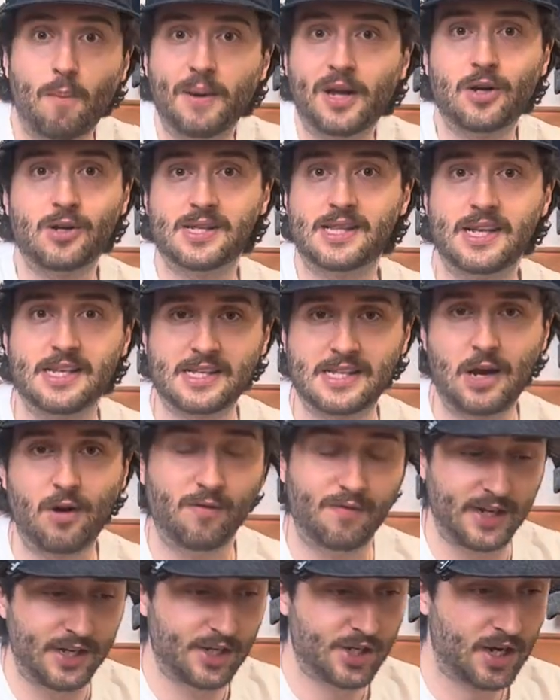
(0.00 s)
because they're
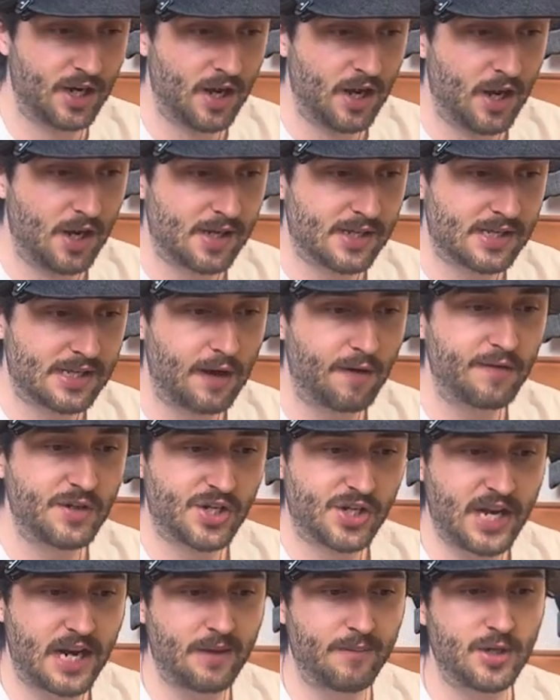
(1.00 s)
selvage.
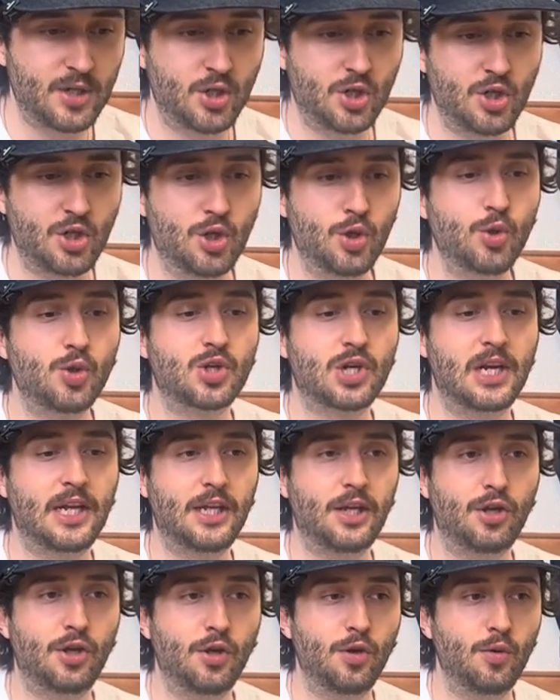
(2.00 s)
Selvage denim is usually
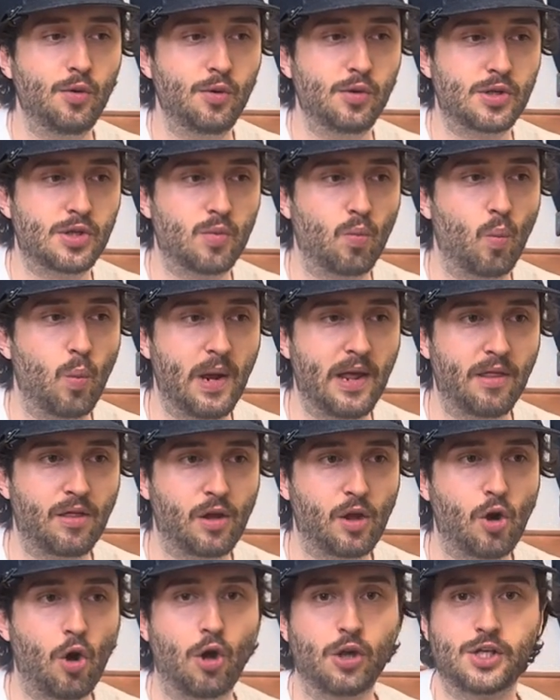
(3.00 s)
used with
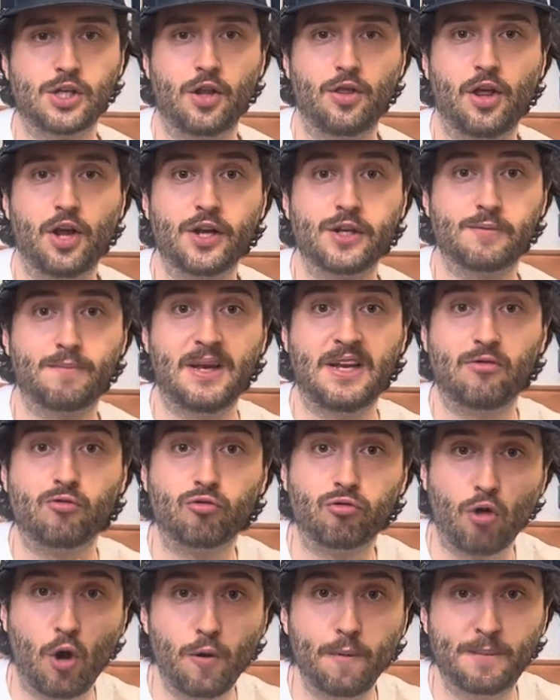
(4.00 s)
cotton that has been
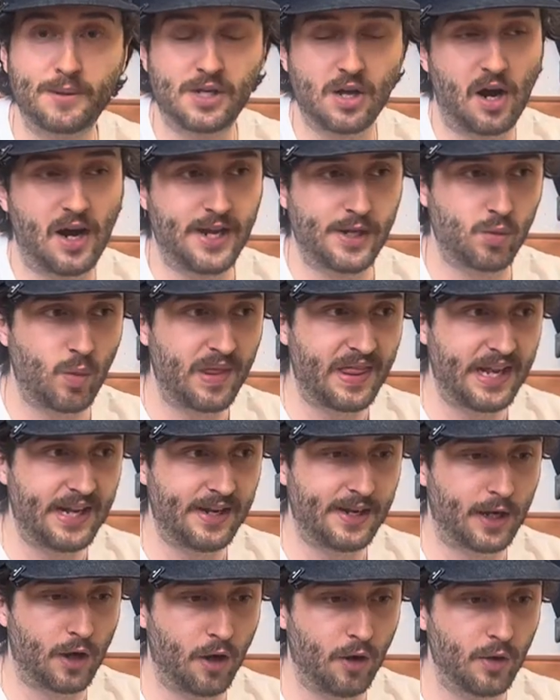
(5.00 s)
rope dyed with
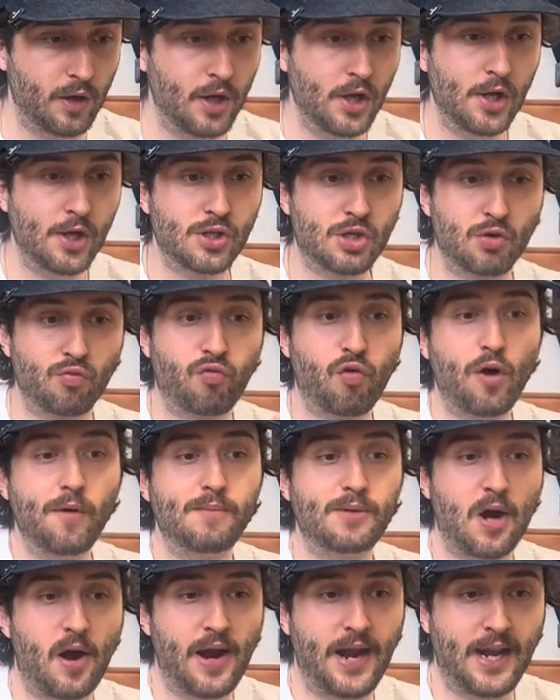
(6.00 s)
indigo. So rope
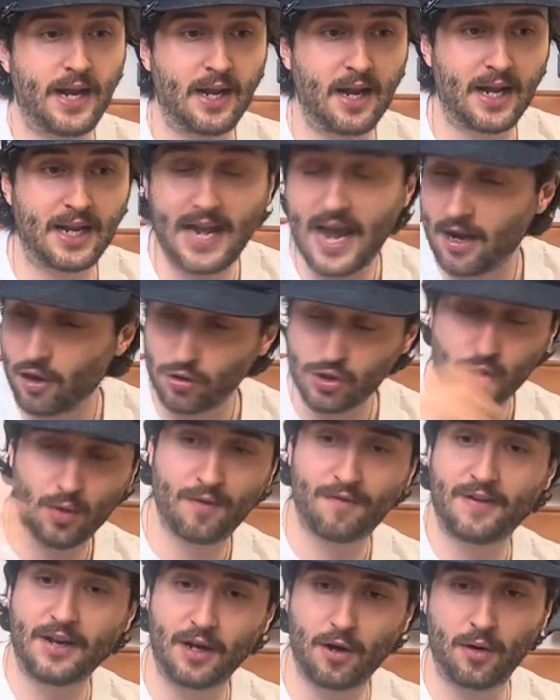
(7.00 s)
dyeing, again, I'll do
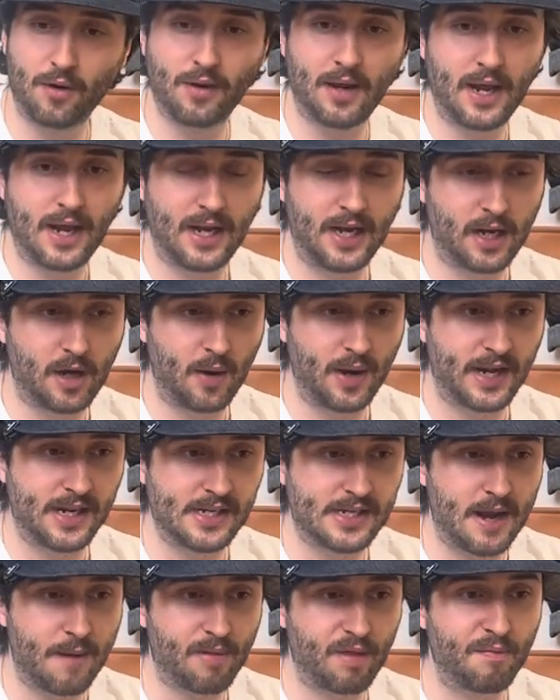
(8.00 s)
a video going in
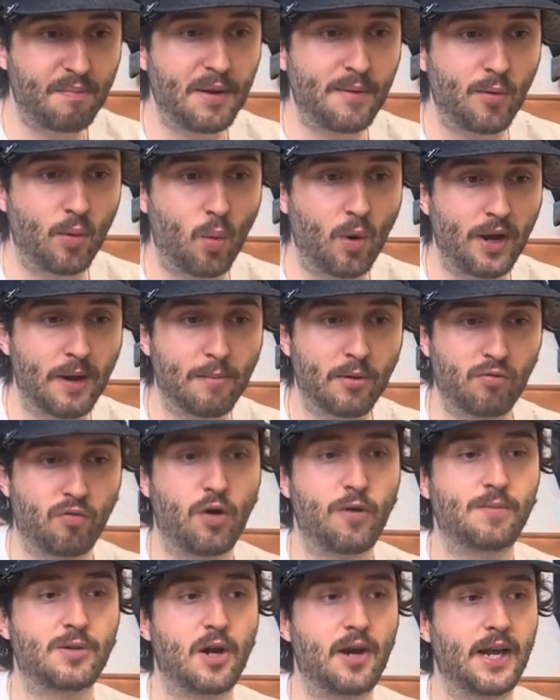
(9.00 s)
depth if people want it, but
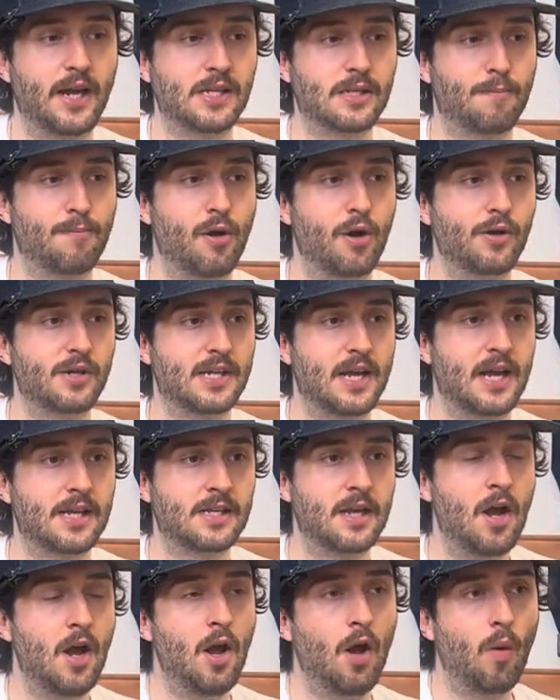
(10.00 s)
rope dyeing is a process
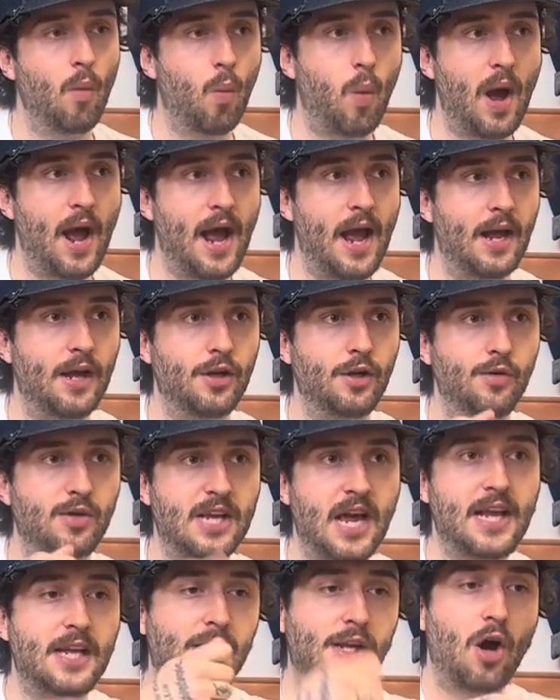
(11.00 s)
where you
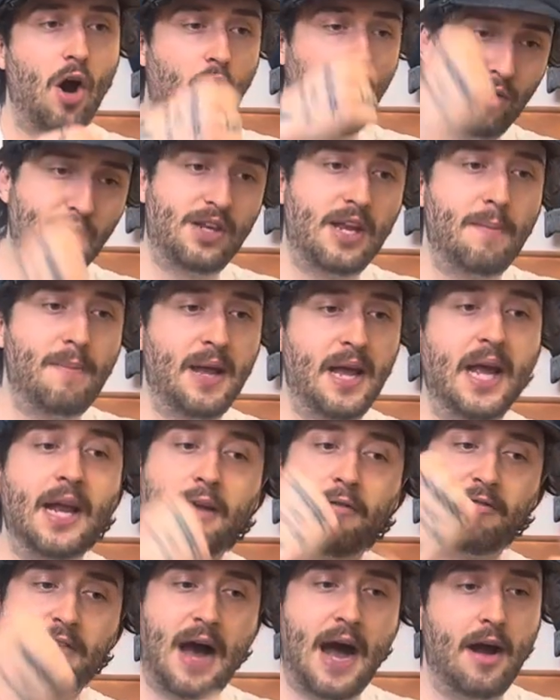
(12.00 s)
take yarn, you dip it in
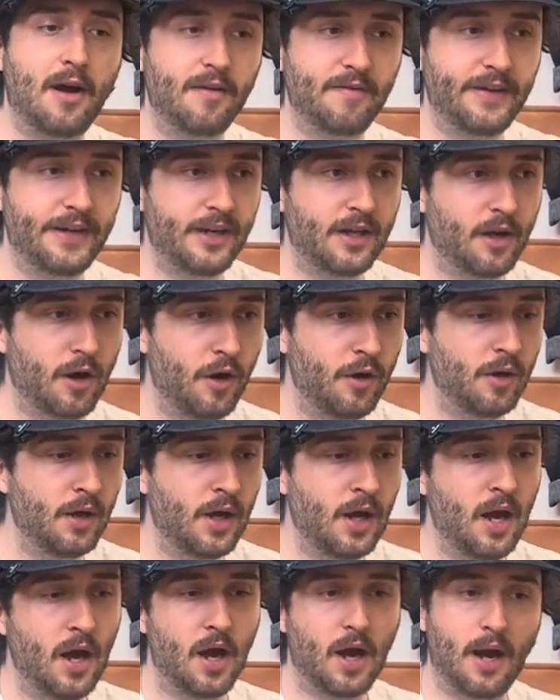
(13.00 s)
a vat of indigo,
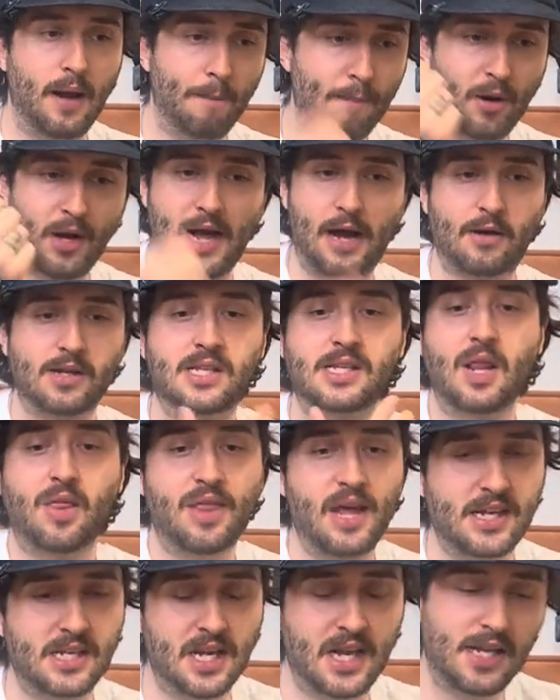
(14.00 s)
and pull out a
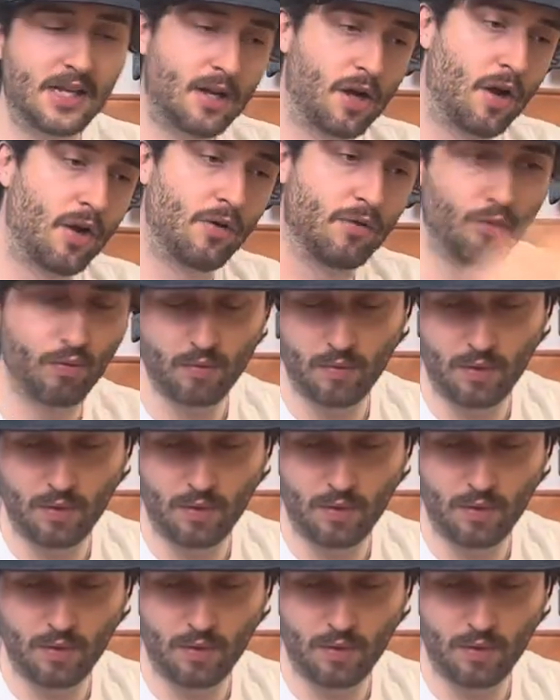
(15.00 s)
synthetic indigo.